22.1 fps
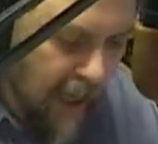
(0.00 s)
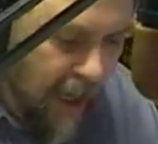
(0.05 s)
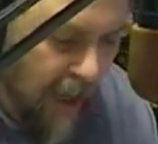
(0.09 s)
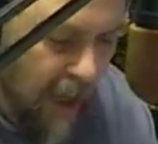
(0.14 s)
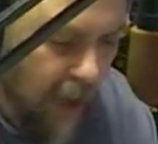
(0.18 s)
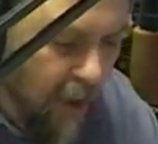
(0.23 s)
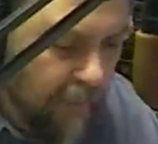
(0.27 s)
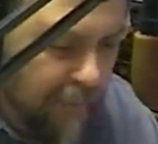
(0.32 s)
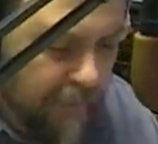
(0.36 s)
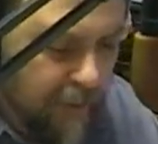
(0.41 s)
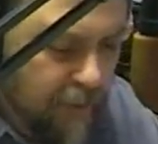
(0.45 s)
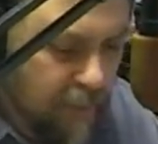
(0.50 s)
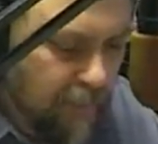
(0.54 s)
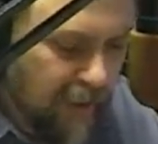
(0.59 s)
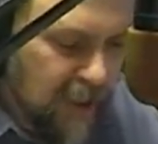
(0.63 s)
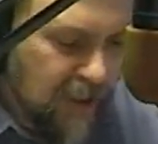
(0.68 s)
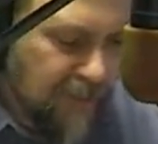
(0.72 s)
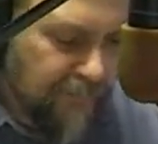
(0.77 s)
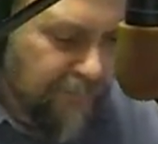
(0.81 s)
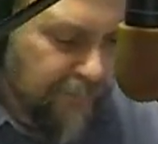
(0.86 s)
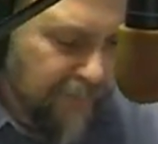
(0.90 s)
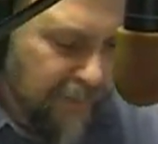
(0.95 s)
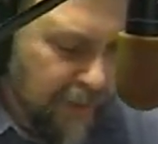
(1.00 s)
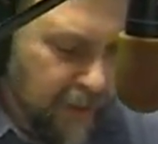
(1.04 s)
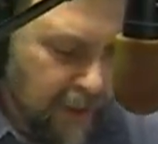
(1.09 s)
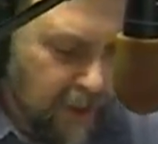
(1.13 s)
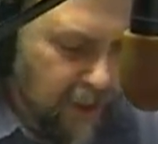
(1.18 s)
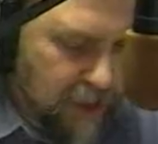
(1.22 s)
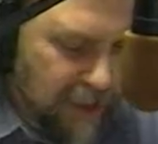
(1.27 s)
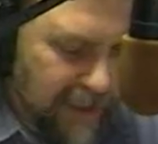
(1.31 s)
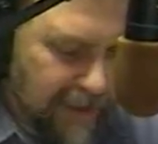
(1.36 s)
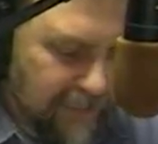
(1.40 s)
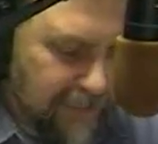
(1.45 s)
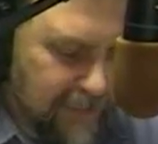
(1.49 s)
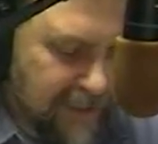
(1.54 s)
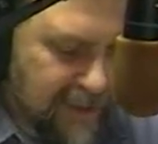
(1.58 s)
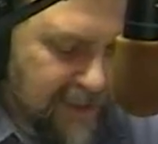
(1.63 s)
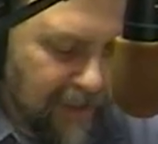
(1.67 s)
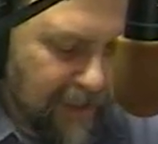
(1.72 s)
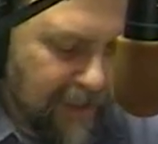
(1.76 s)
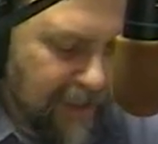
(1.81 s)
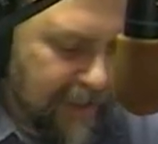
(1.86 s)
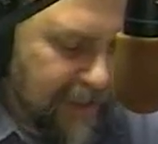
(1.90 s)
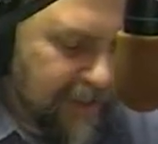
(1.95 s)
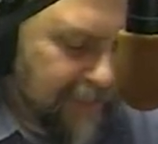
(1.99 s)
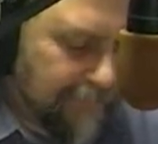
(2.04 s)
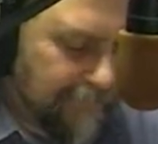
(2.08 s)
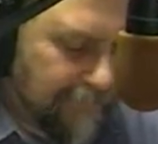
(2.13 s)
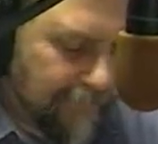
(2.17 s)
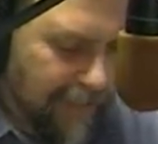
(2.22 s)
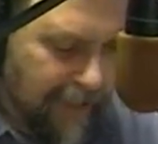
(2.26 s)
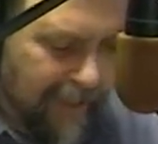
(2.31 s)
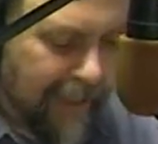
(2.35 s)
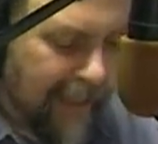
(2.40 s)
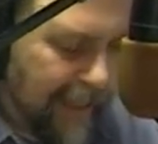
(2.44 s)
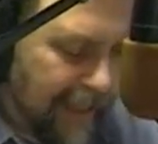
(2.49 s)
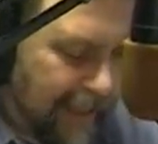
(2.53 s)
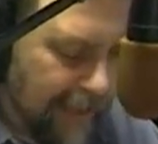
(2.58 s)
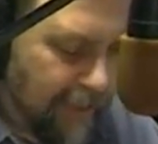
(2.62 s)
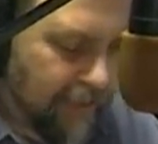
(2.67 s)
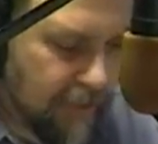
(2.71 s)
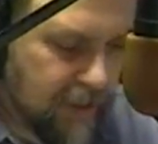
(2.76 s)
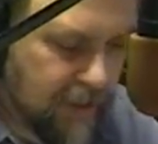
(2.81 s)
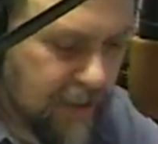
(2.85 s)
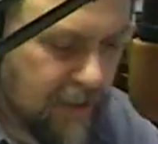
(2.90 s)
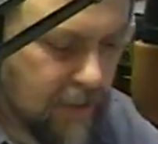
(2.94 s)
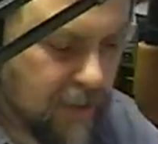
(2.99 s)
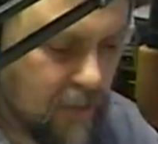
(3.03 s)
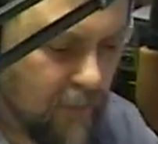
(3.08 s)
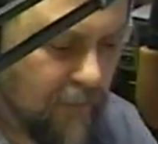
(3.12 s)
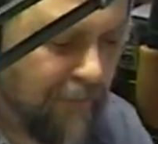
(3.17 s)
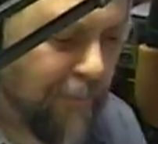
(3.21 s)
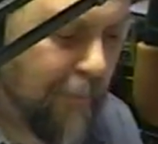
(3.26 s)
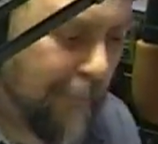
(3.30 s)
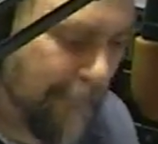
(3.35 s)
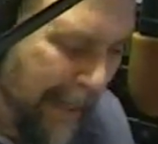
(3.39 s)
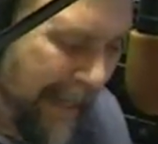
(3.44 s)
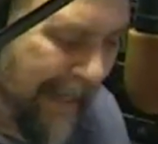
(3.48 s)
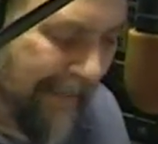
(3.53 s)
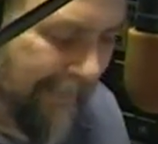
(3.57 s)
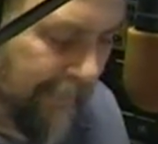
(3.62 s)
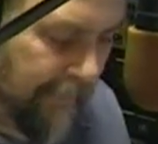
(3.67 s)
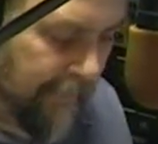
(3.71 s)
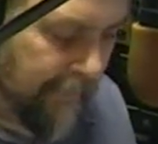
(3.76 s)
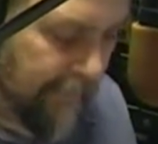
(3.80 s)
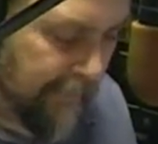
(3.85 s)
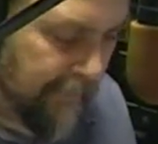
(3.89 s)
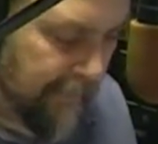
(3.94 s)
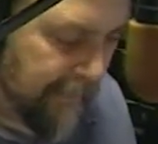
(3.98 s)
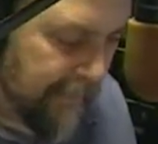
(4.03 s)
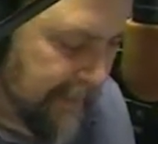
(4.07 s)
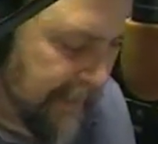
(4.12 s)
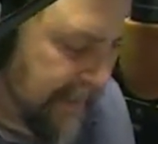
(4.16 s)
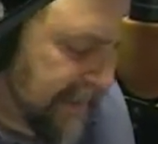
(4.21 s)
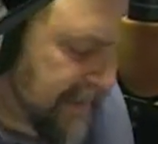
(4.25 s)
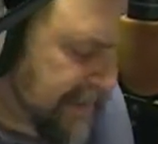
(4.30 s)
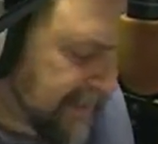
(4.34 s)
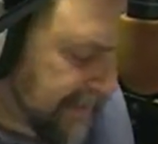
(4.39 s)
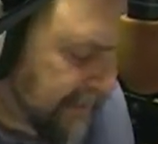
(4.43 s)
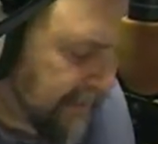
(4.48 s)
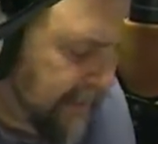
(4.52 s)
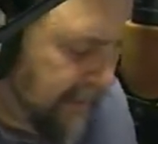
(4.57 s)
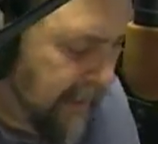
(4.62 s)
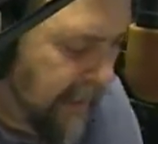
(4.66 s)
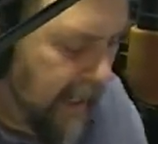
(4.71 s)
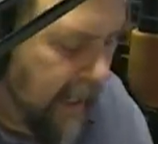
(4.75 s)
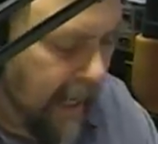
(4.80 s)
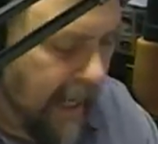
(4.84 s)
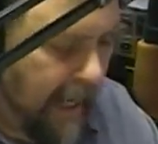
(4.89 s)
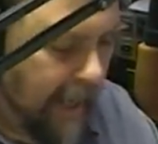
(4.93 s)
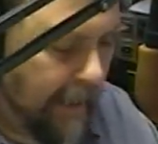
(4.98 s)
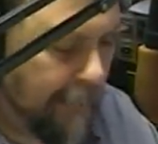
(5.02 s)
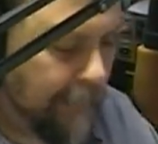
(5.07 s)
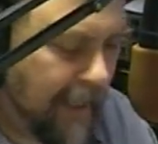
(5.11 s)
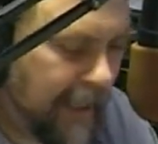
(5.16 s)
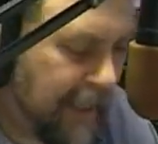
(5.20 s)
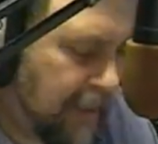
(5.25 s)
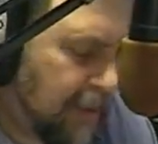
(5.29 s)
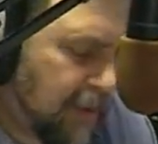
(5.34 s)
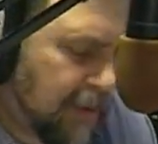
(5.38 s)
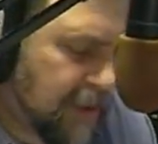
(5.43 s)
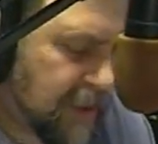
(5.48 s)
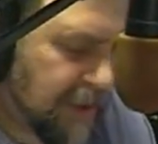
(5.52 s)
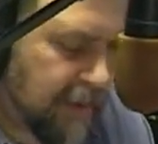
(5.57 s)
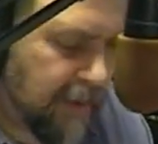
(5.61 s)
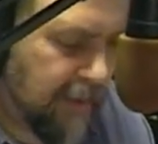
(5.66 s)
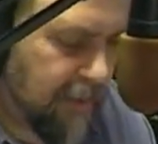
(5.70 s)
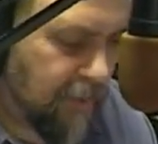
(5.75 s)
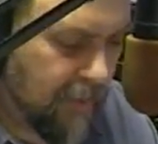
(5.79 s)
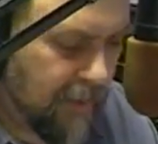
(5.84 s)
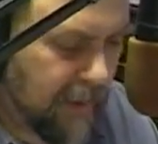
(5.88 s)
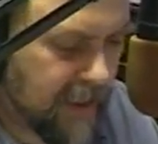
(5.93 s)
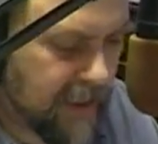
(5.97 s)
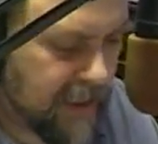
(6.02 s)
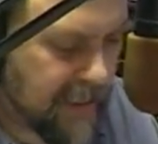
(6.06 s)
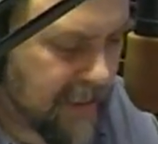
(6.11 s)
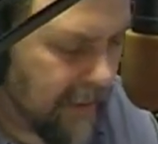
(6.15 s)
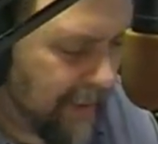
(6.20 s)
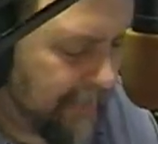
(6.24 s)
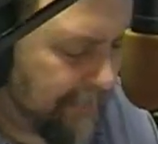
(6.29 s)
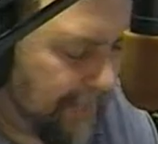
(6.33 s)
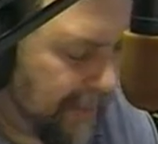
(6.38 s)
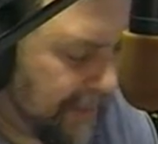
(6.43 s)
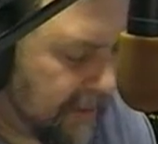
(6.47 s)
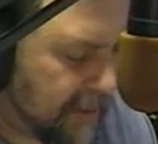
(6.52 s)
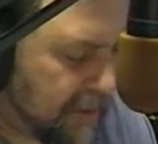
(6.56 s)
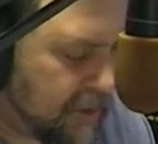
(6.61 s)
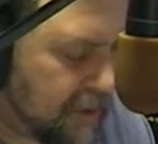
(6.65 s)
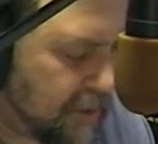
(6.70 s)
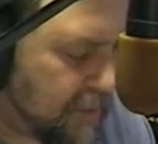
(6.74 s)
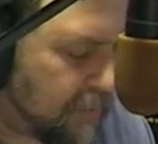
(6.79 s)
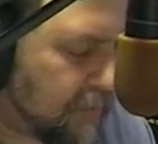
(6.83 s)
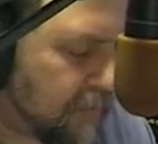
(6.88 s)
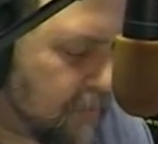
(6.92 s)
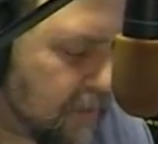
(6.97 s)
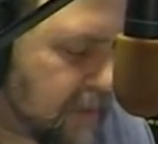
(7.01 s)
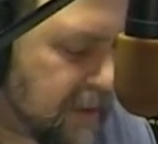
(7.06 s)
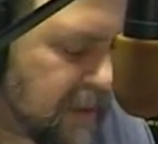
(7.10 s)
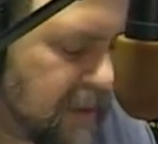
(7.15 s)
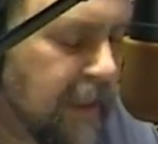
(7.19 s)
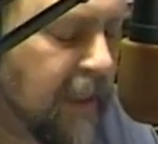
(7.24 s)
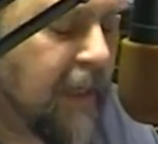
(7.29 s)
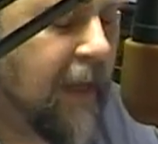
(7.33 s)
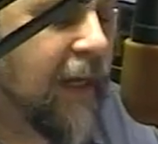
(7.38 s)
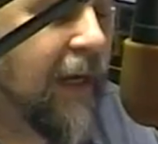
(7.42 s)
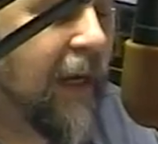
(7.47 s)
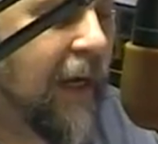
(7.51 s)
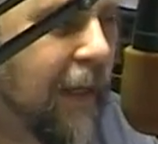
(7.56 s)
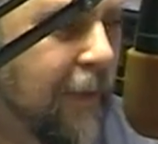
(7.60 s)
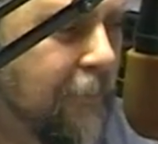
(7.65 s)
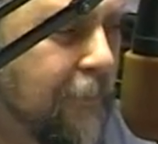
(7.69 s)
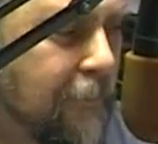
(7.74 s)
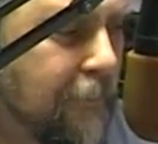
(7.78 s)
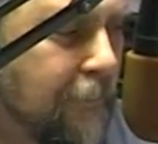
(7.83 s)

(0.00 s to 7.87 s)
on the grass verge outside my house, sort of abandoned it, and made a lot of noise slamming the doors. And